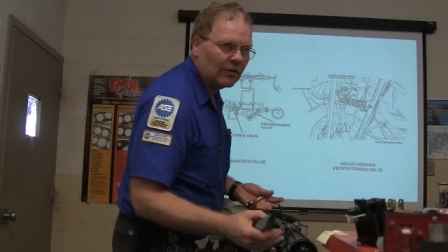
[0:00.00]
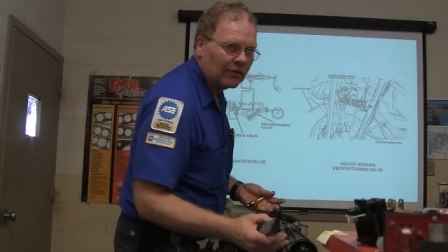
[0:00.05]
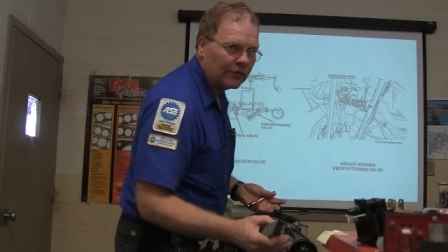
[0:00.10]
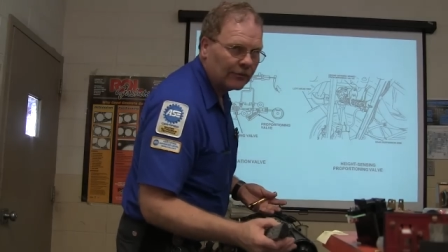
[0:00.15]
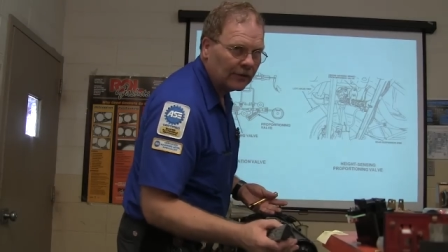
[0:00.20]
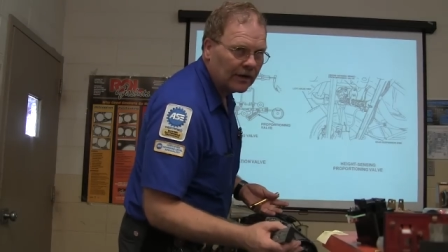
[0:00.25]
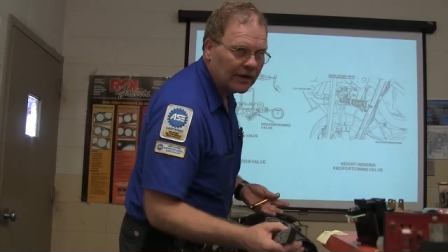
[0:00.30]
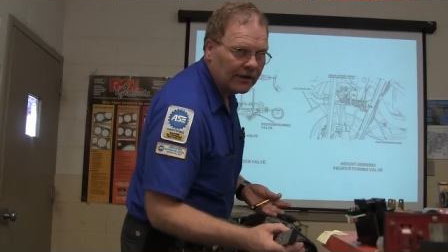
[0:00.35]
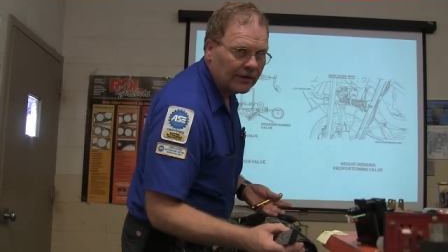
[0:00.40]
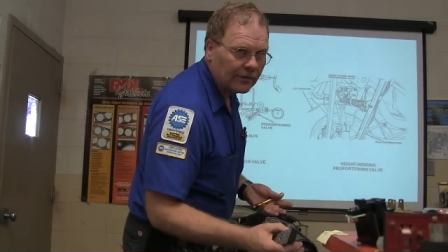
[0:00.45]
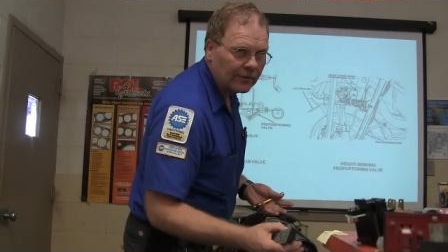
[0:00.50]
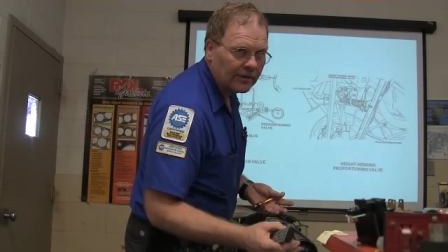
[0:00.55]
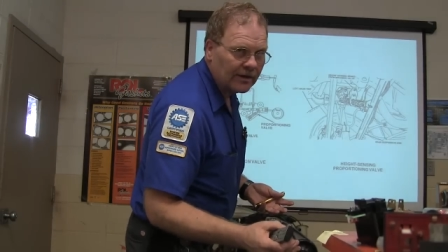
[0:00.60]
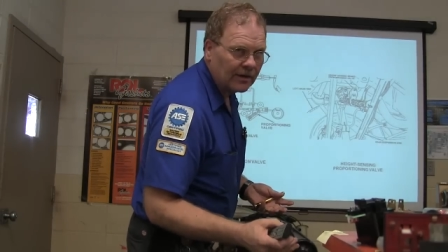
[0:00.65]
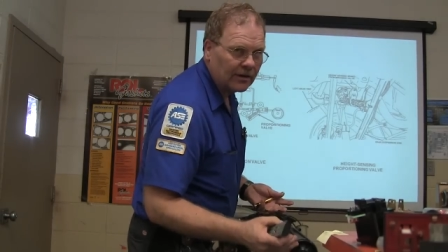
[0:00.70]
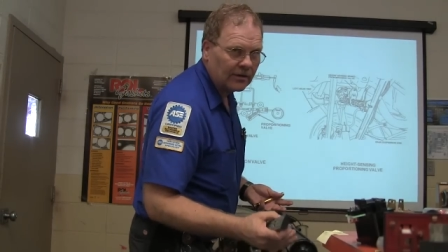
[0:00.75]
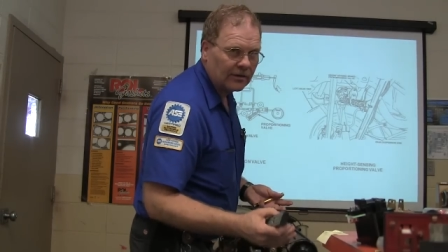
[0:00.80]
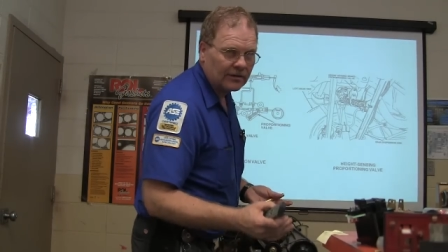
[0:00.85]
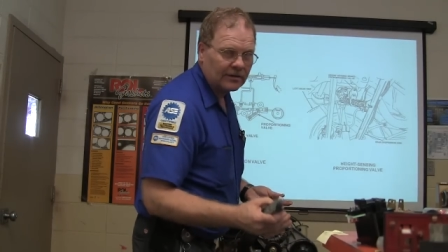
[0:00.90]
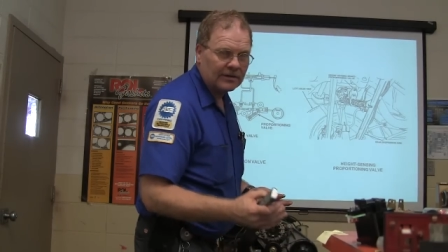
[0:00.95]
on the front and the
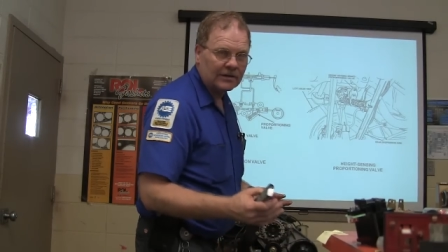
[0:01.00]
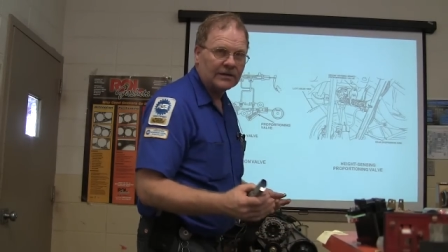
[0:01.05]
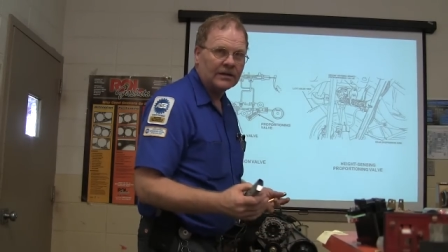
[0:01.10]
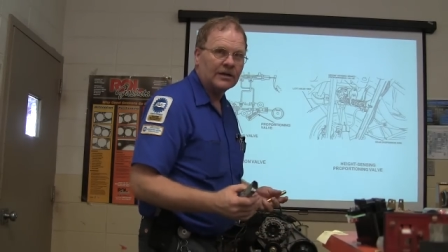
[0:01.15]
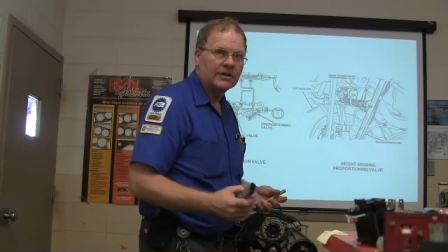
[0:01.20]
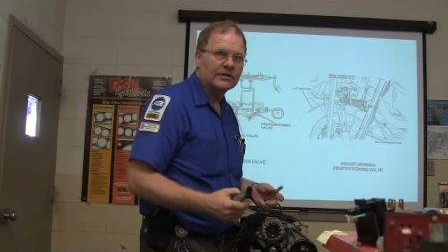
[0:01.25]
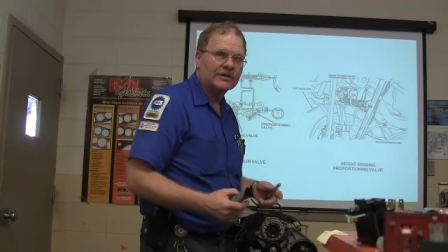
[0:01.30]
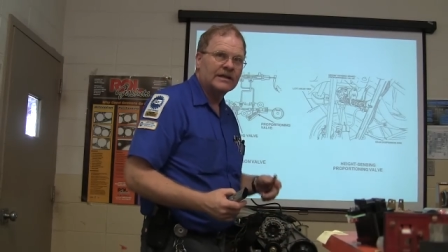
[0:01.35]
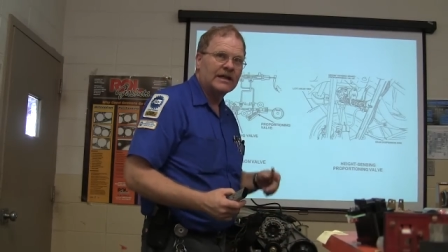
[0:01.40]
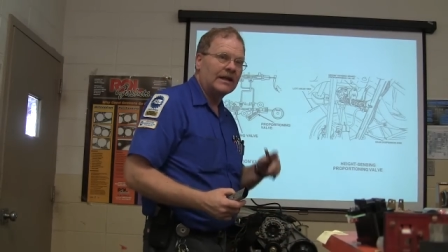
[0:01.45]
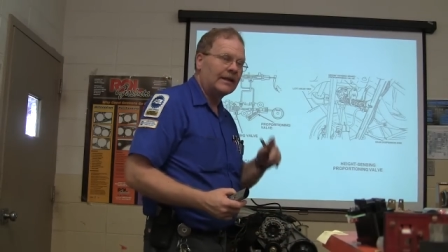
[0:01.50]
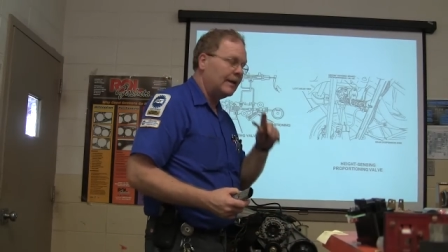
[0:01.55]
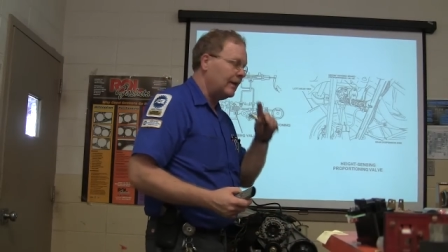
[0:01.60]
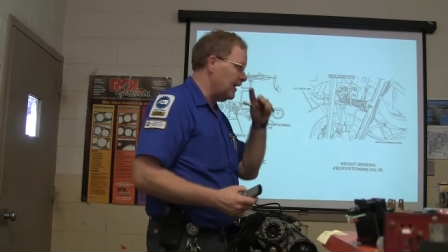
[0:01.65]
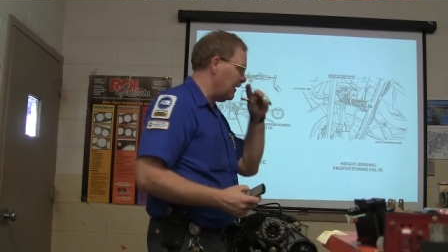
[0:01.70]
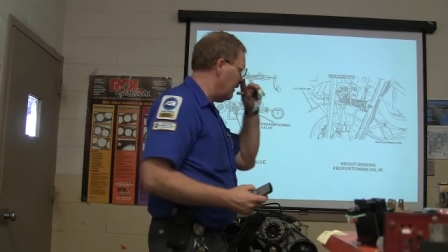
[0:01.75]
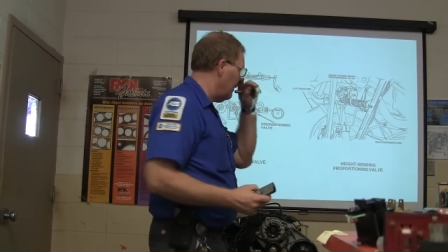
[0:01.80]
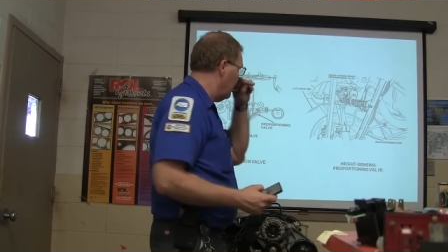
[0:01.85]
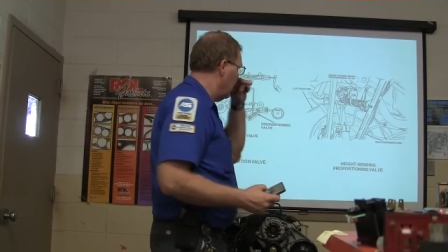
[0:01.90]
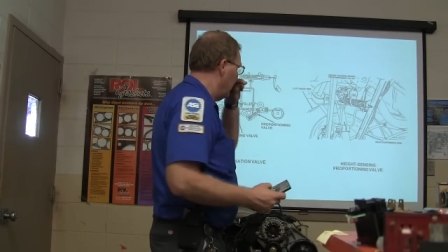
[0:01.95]
rear. You understand that?